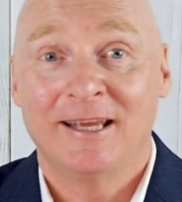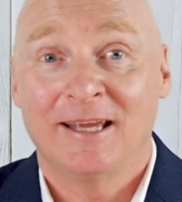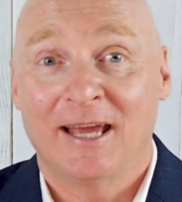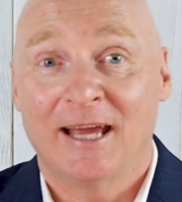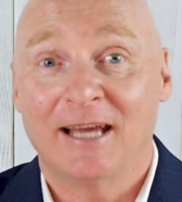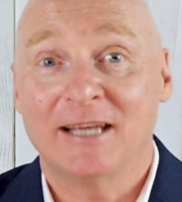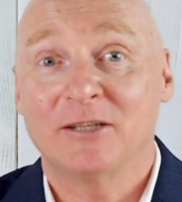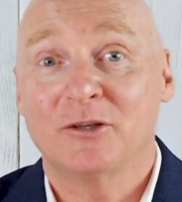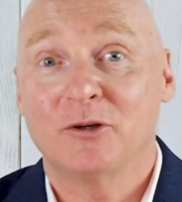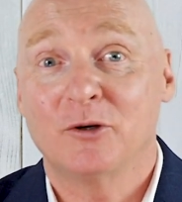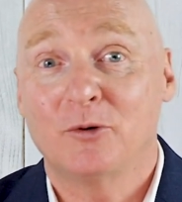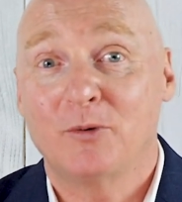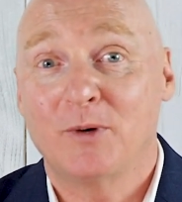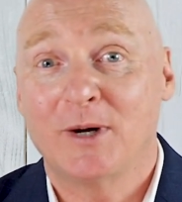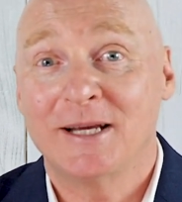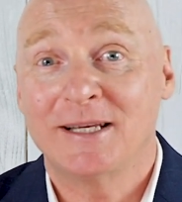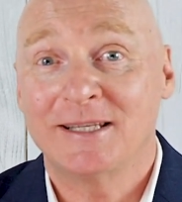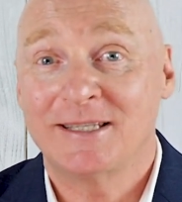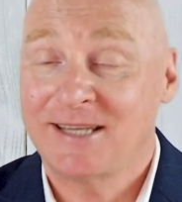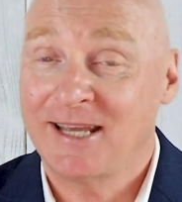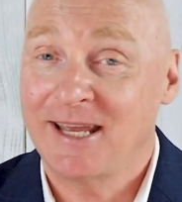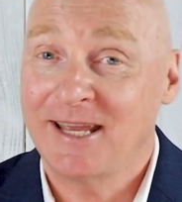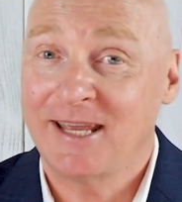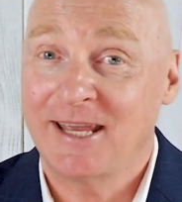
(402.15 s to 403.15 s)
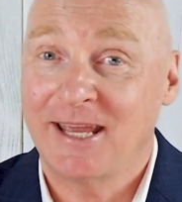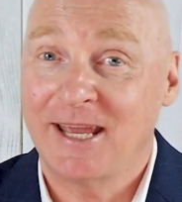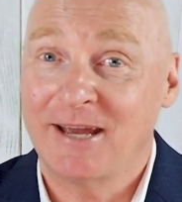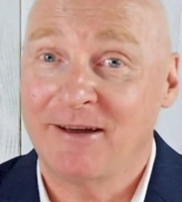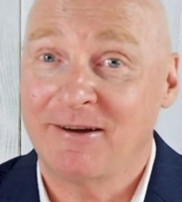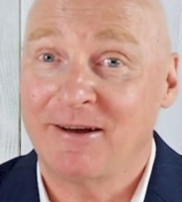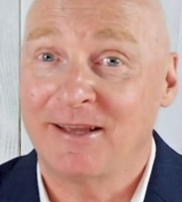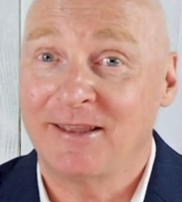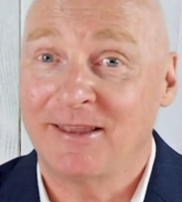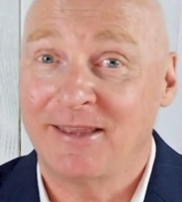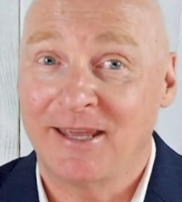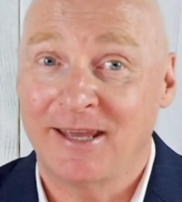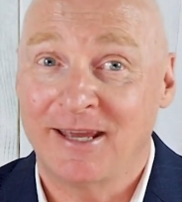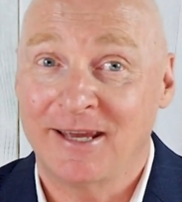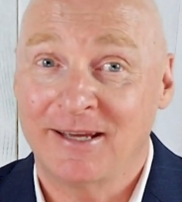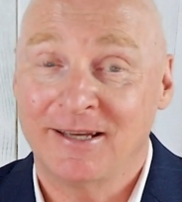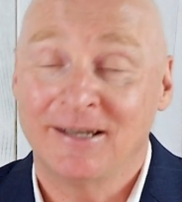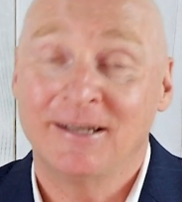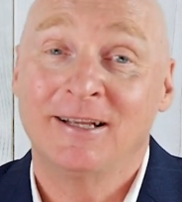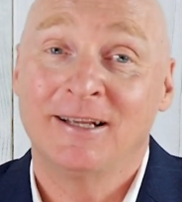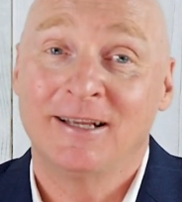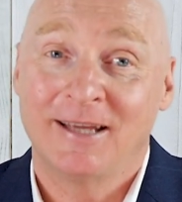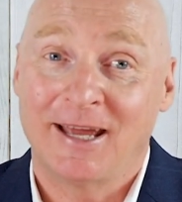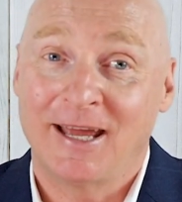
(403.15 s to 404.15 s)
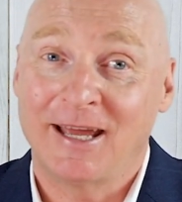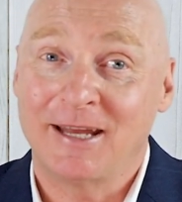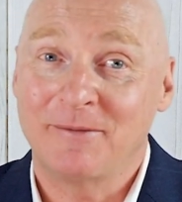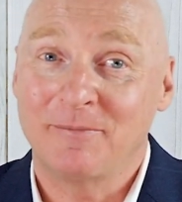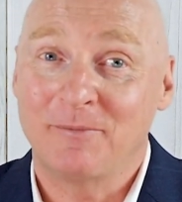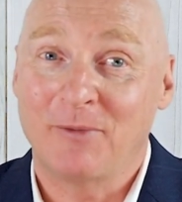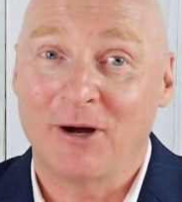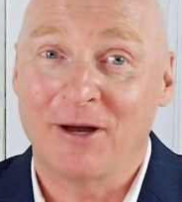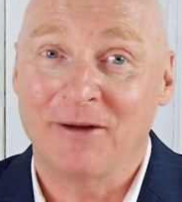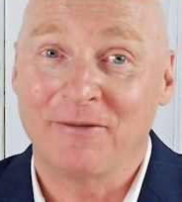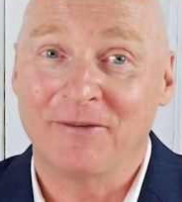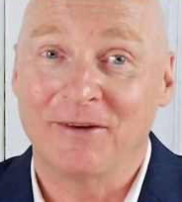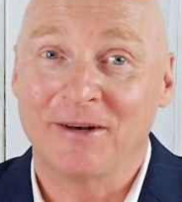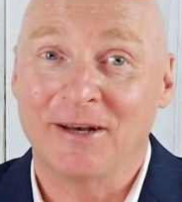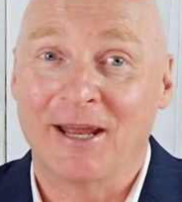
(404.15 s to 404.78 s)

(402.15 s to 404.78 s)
As always, take care out there and bye for